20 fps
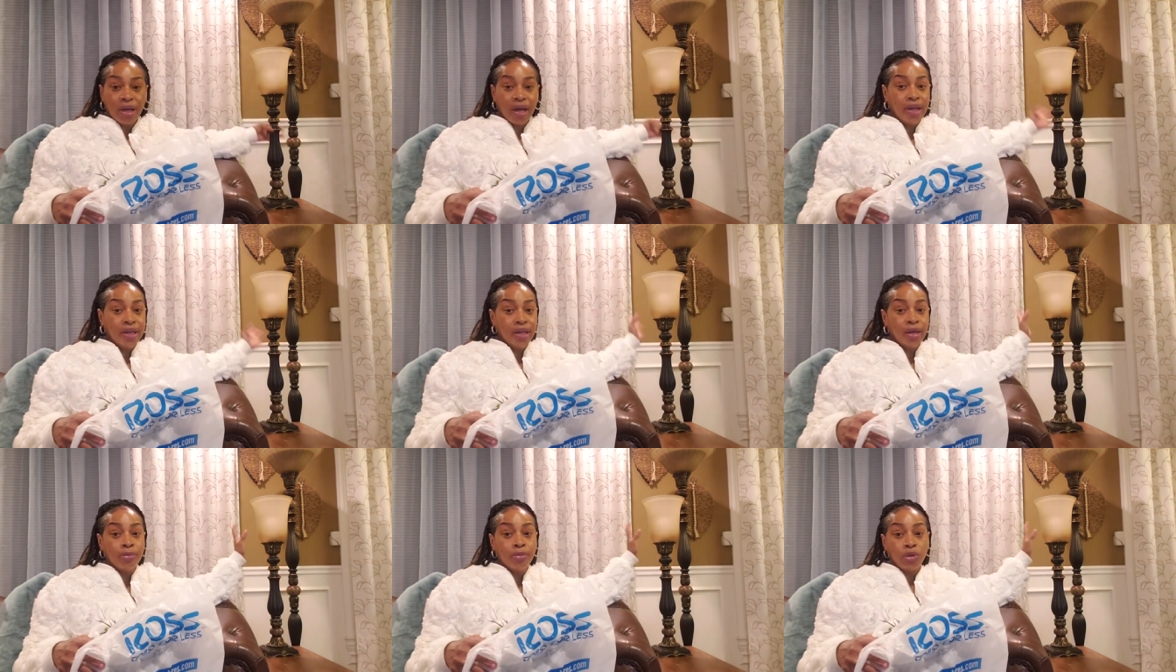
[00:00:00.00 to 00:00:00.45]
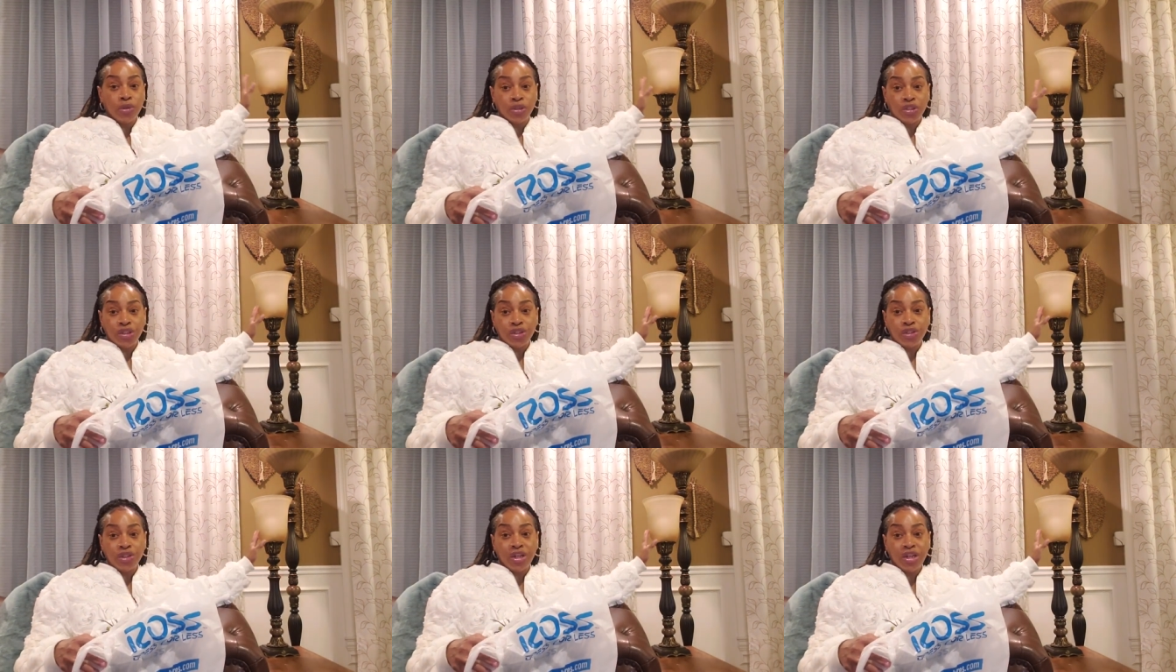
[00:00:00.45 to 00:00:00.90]
I am going
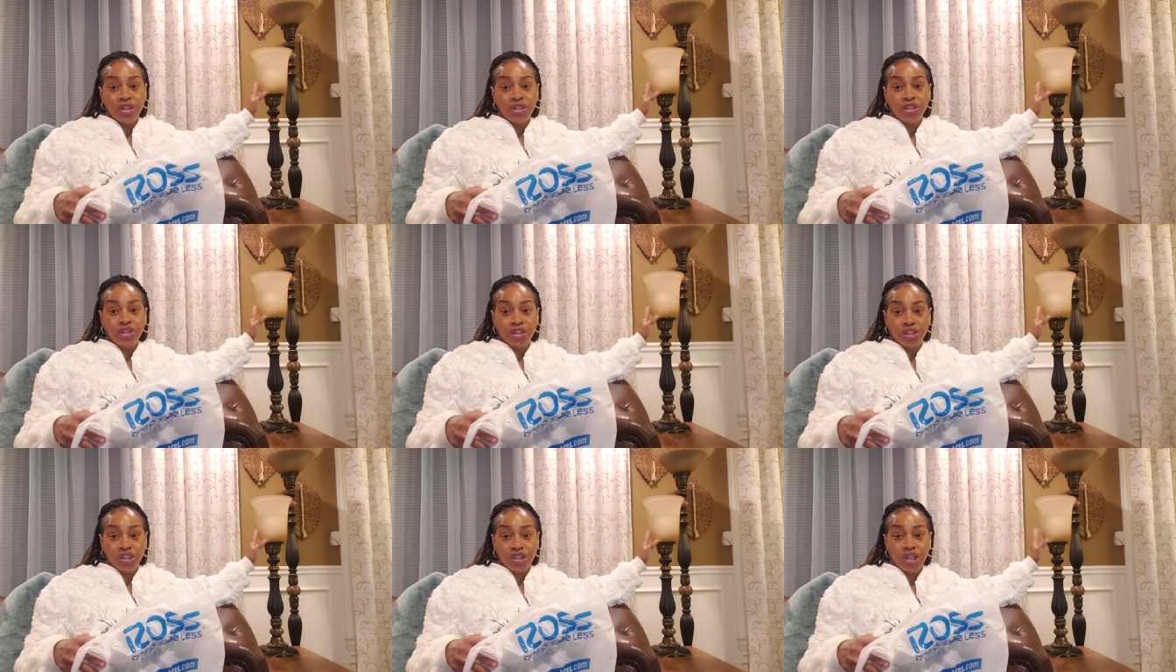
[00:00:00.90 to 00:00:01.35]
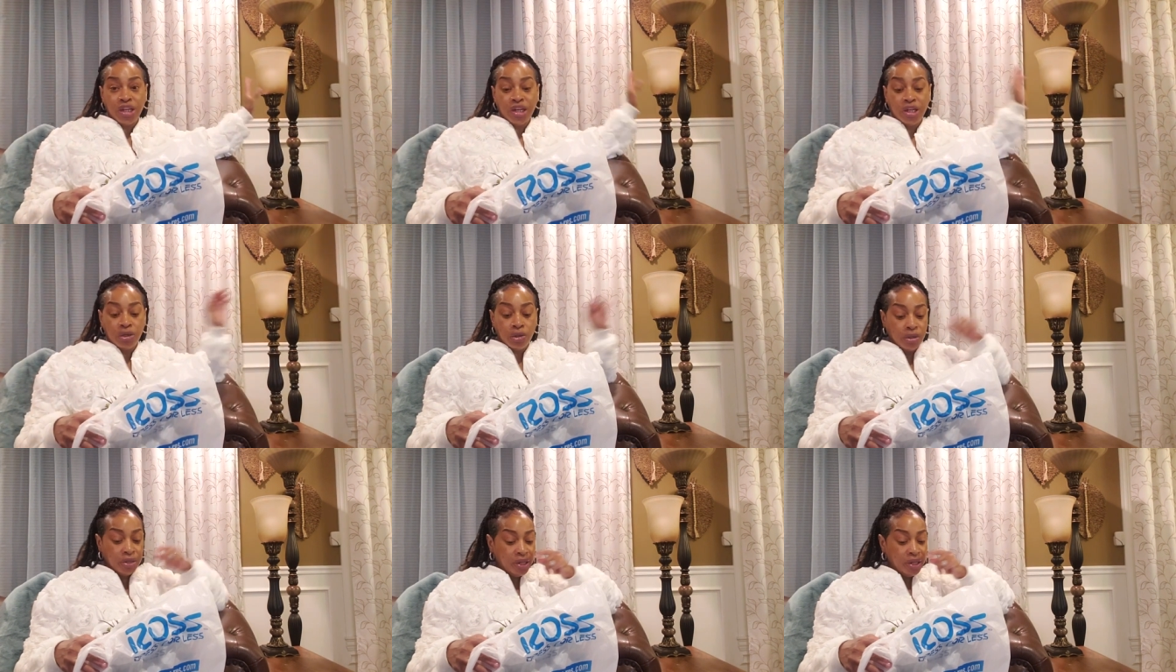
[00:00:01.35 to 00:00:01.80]
to change the
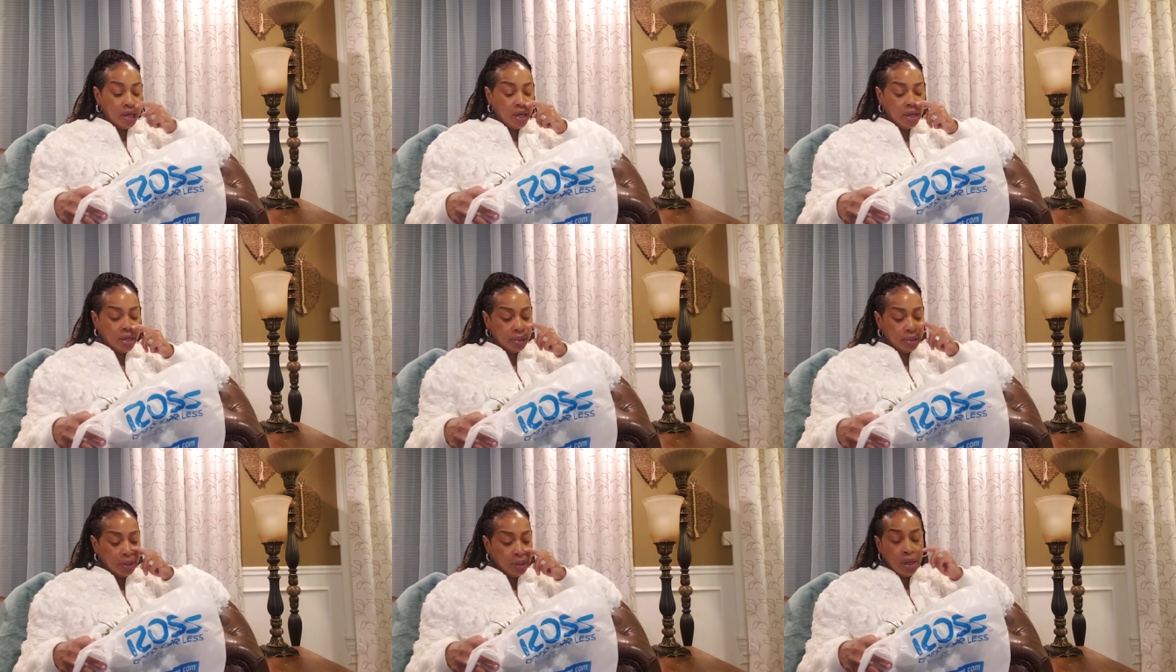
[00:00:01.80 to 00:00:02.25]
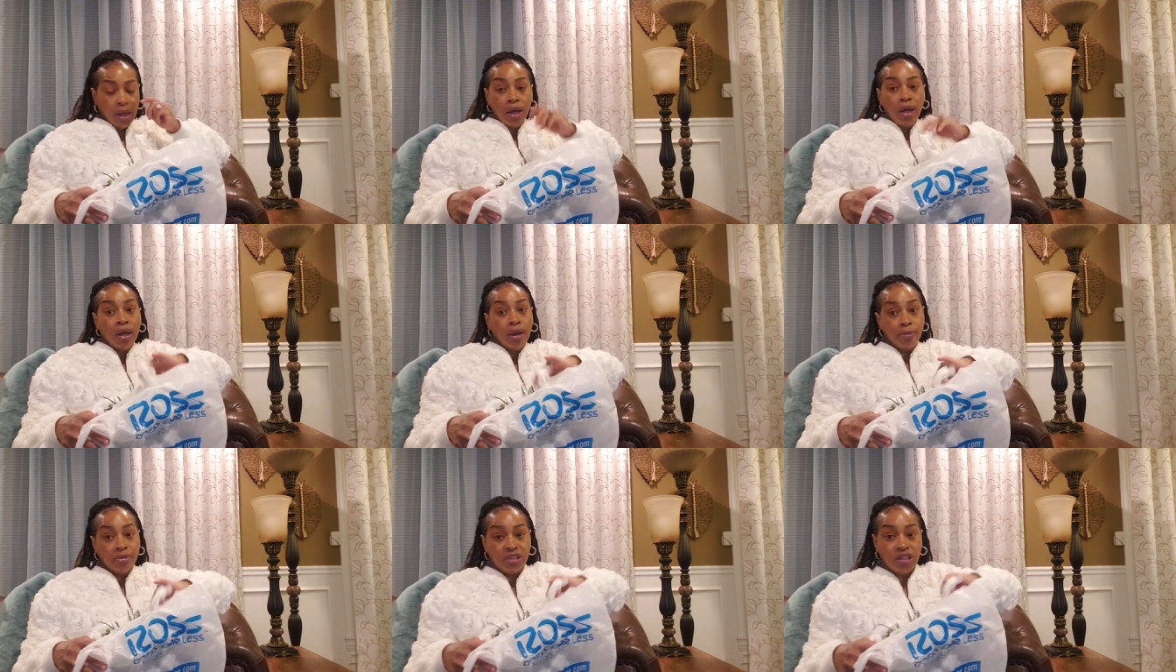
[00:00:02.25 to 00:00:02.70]
shade on that.
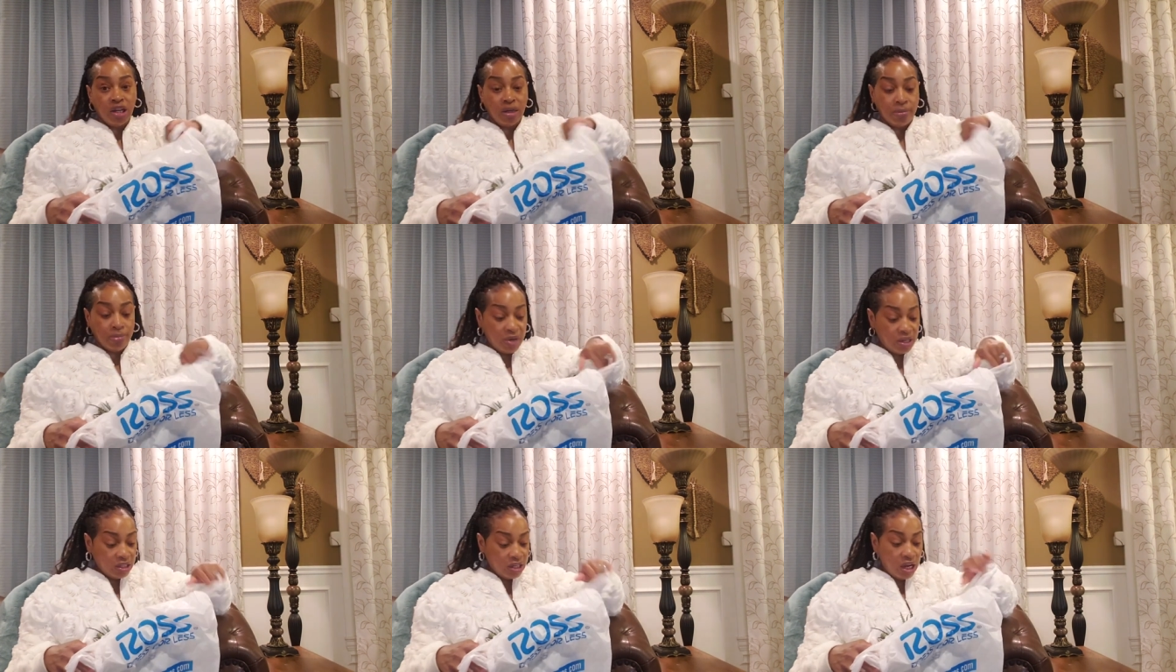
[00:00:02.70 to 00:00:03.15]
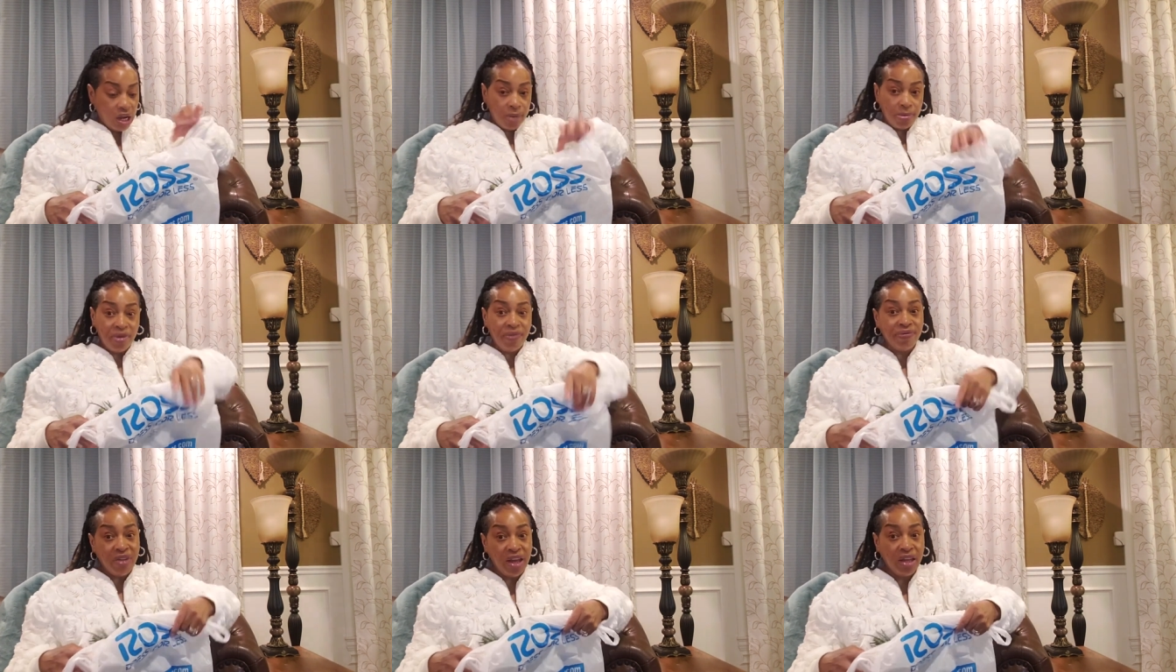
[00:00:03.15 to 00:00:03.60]
I'm going to take my time
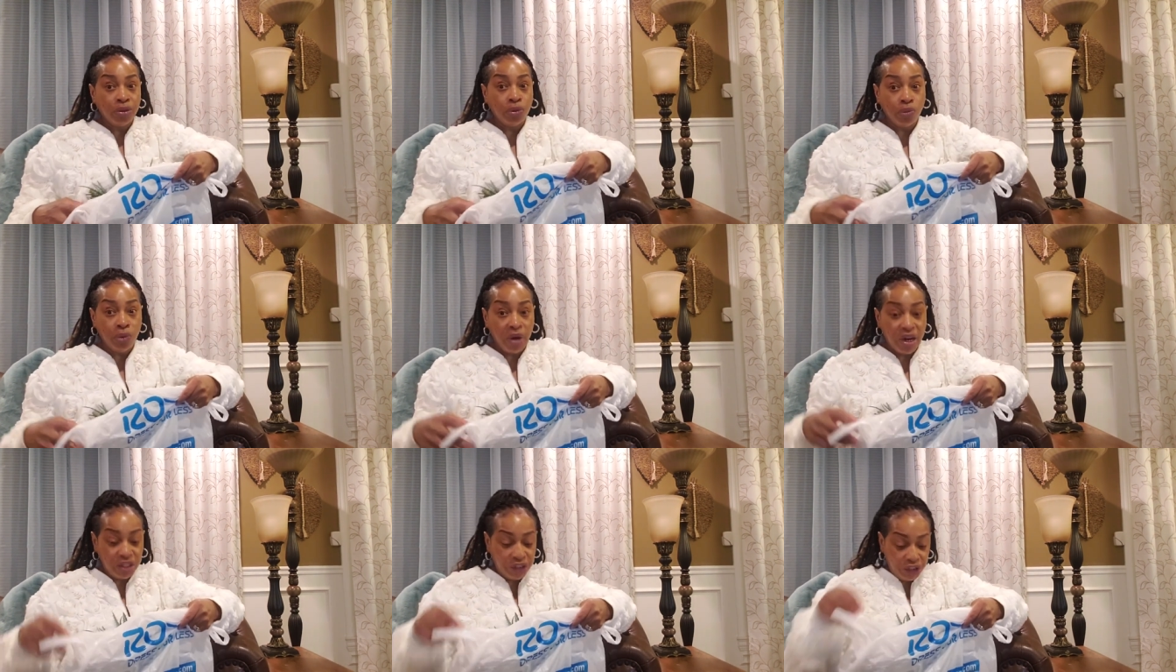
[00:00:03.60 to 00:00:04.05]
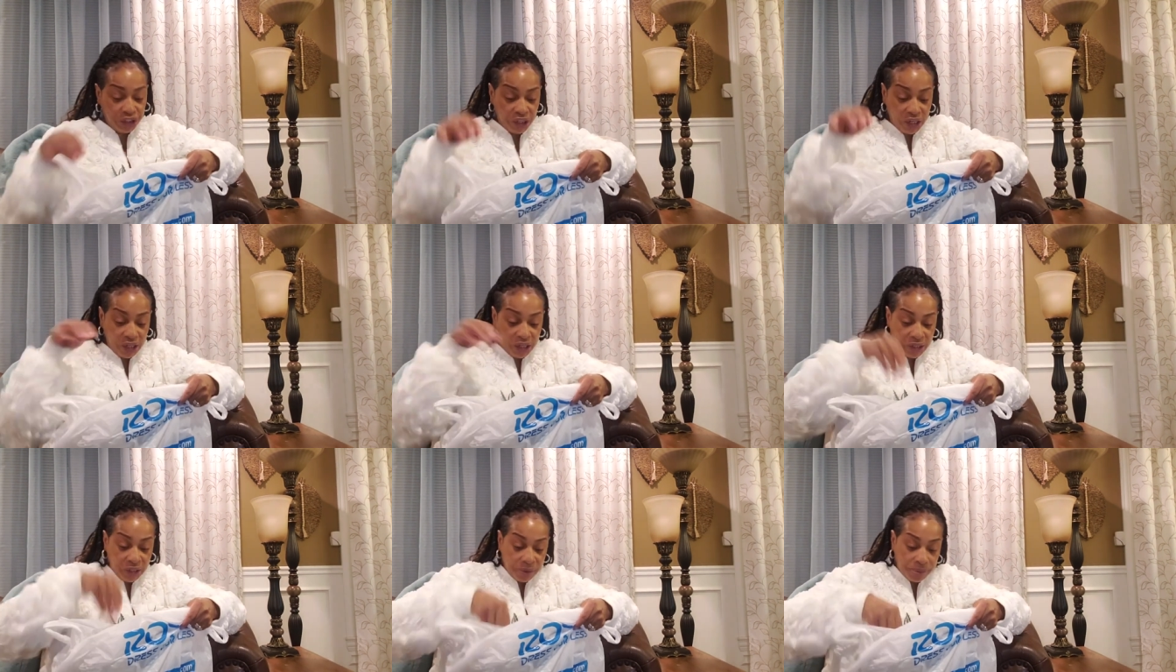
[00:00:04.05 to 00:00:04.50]
and find the right
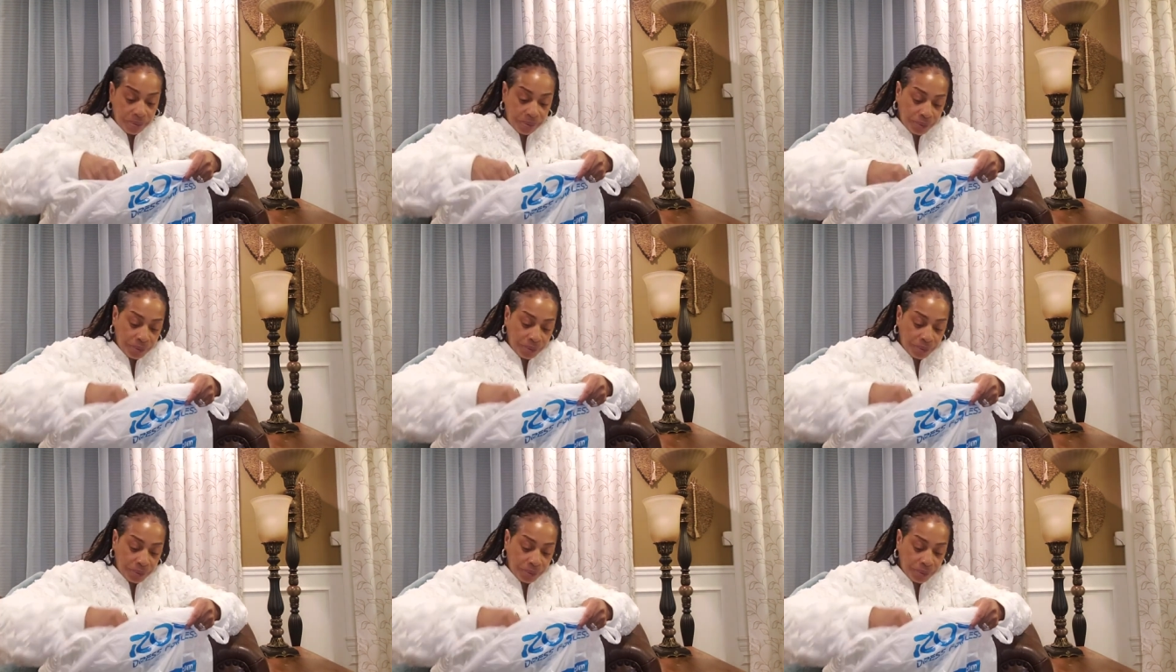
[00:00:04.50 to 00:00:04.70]
shade.